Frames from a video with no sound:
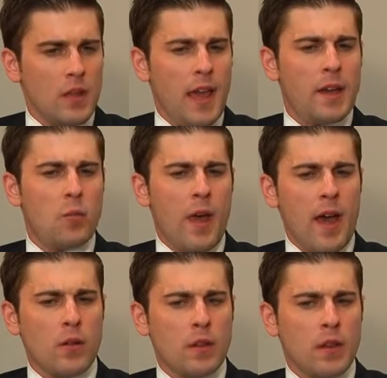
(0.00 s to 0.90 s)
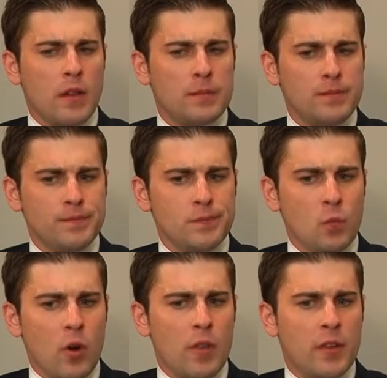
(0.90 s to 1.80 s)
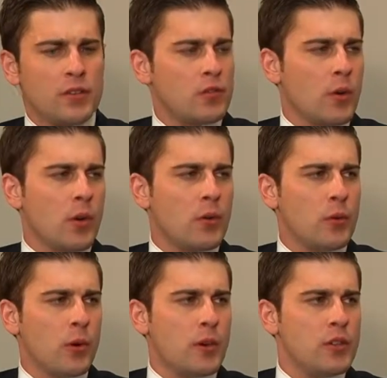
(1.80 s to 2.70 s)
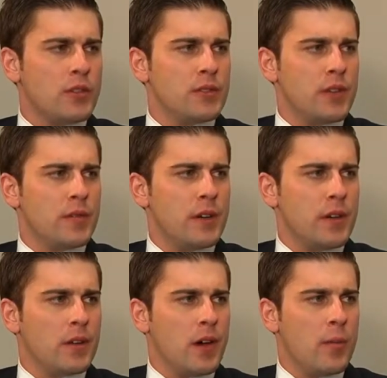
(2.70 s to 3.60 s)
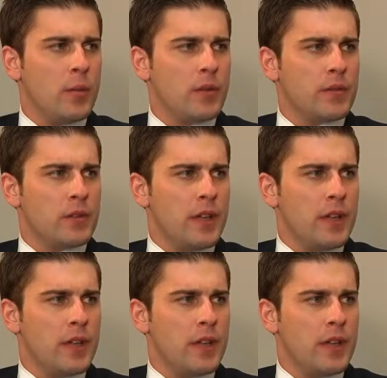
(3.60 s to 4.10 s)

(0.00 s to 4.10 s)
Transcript: And what are the historical origins of Upper Milford